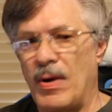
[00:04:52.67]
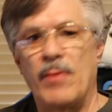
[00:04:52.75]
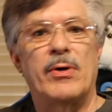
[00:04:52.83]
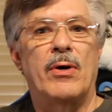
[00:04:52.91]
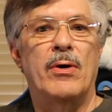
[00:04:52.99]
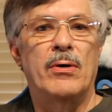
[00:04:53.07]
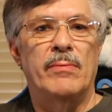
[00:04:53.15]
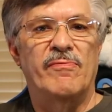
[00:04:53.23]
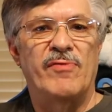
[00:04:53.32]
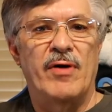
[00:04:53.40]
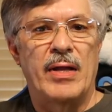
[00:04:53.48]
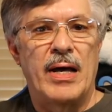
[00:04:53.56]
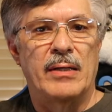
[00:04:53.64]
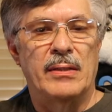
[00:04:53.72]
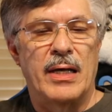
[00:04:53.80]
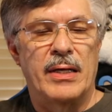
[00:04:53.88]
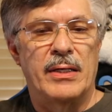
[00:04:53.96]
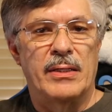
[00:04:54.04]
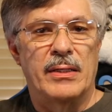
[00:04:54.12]
I would have heard them fall out and
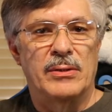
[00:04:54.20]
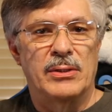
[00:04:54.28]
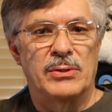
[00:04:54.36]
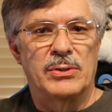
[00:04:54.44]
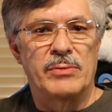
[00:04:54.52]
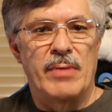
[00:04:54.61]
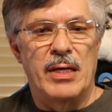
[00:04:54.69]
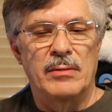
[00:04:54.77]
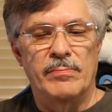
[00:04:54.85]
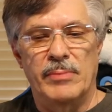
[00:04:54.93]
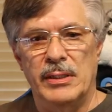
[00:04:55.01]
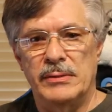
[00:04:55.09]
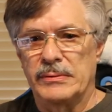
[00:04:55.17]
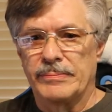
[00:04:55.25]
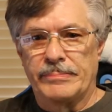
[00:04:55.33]
landed on the cement but